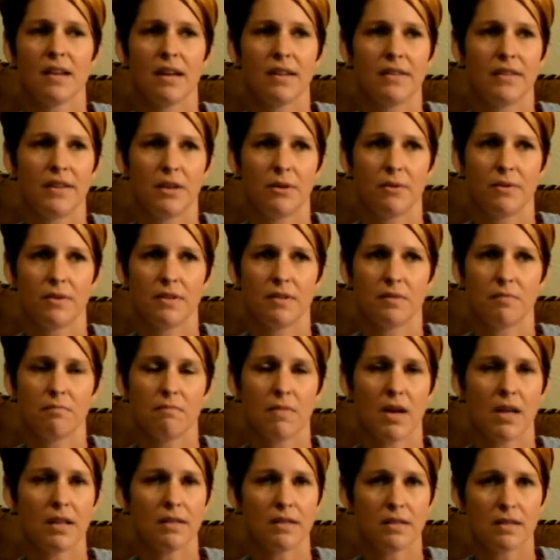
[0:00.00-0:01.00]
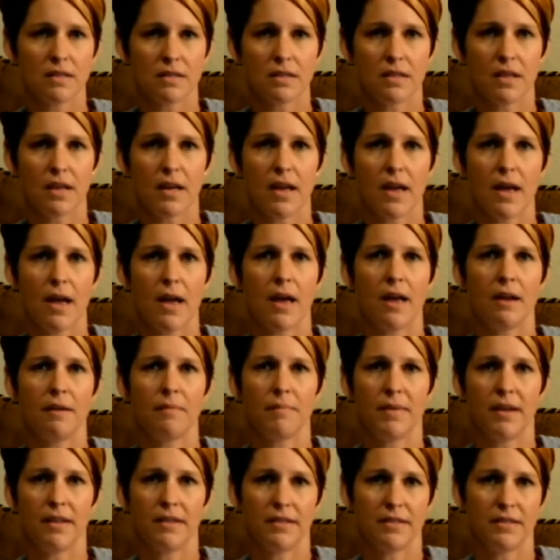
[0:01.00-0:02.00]
There was months
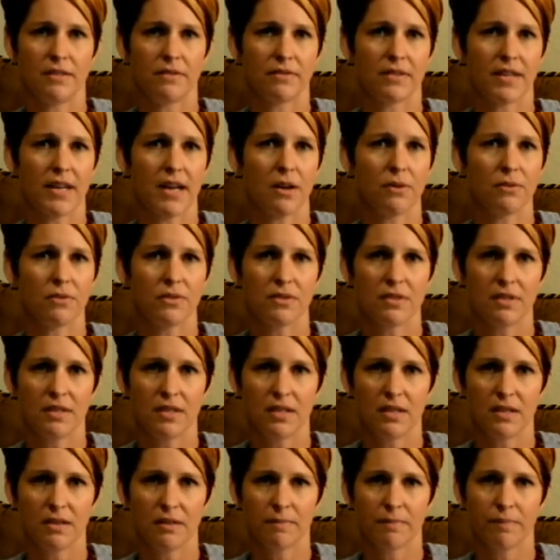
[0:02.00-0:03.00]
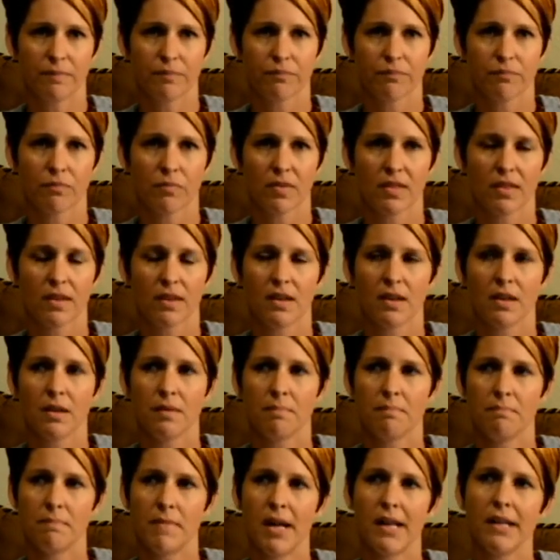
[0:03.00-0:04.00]
and months of counseling,
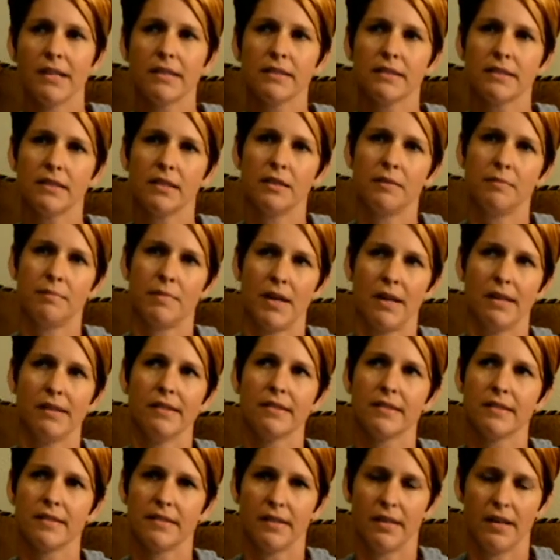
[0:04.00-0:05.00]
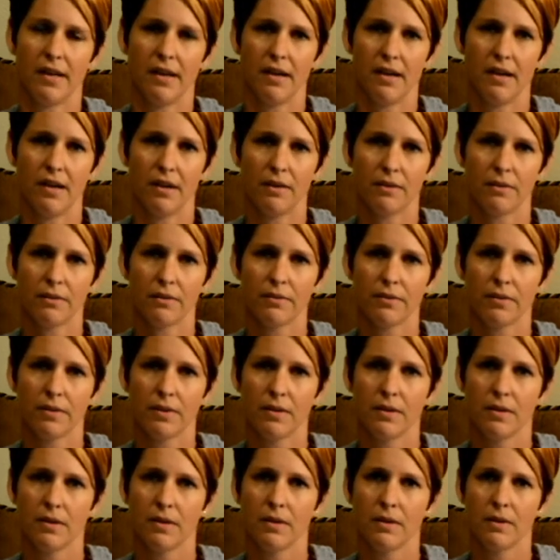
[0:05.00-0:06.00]
months and months of
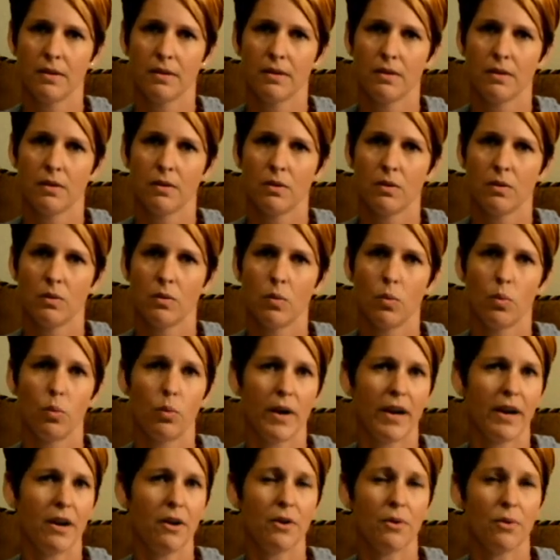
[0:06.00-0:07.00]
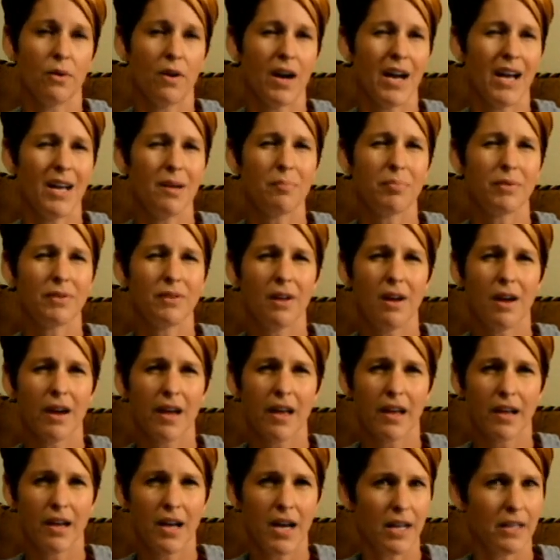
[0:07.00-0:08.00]
where do I belong
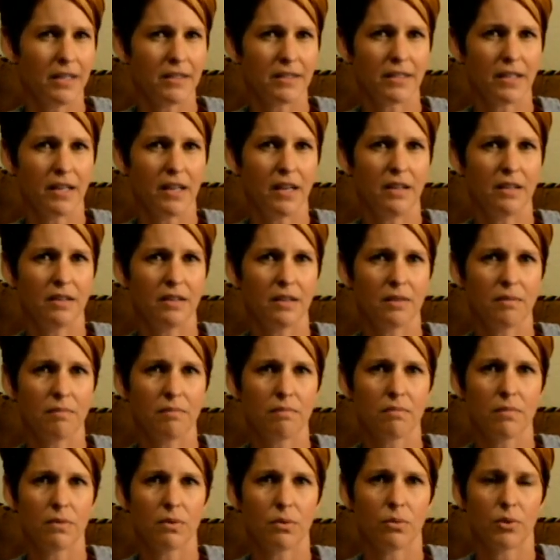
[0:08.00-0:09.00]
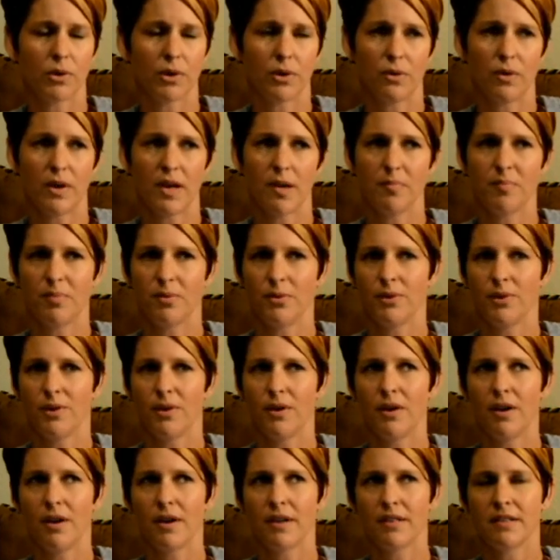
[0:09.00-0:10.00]
in God's kingdom? Where do I
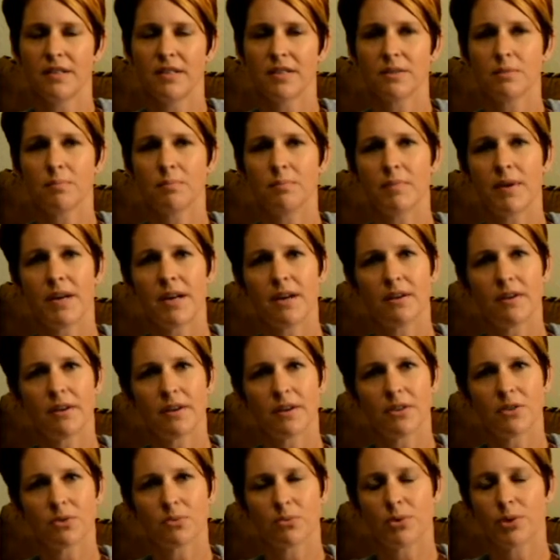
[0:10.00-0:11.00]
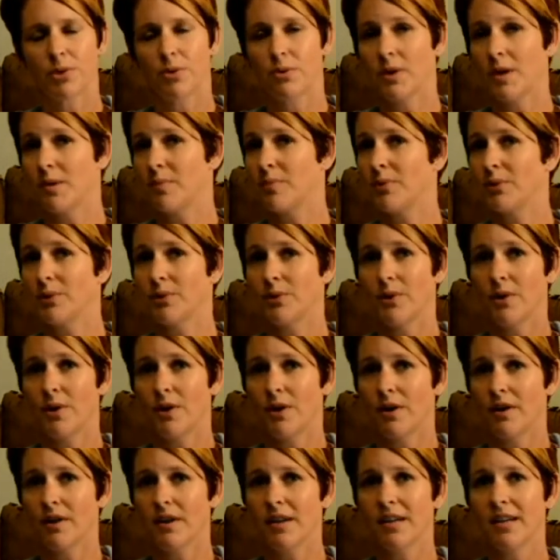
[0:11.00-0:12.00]
belong in this marriage? Where do I
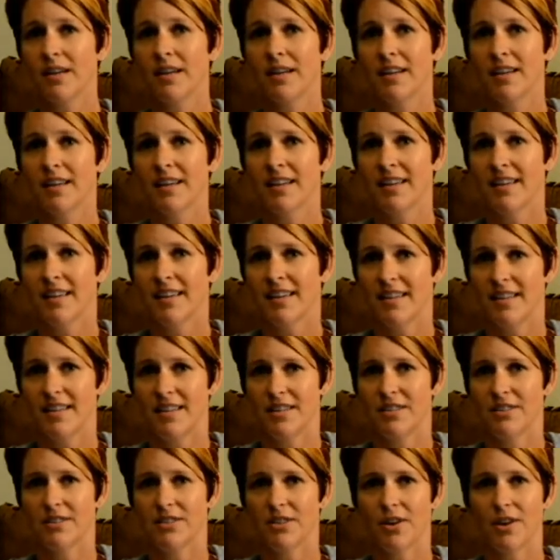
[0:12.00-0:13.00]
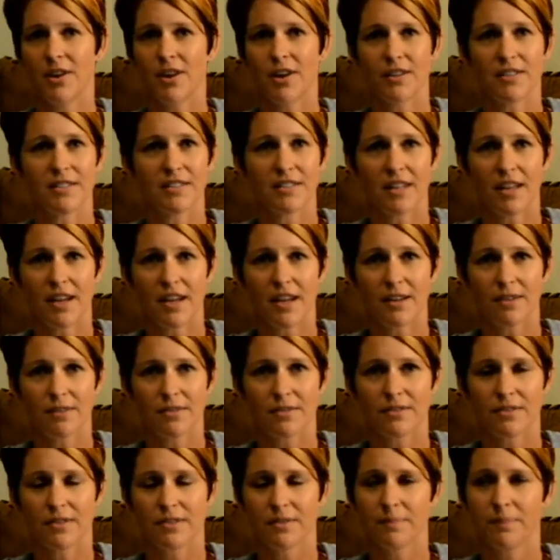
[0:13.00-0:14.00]
belong in Todd's
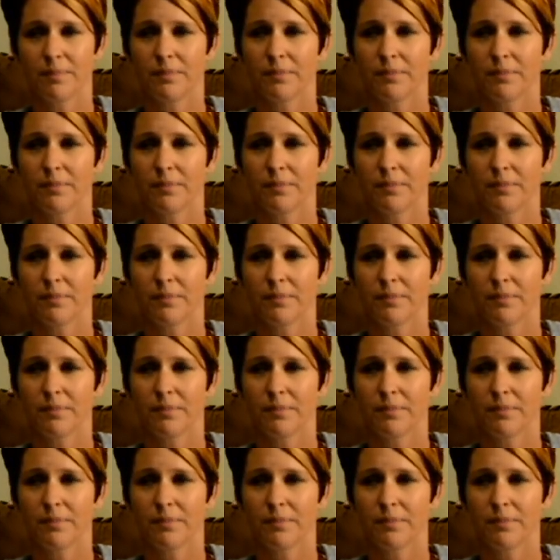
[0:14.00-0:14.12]
life?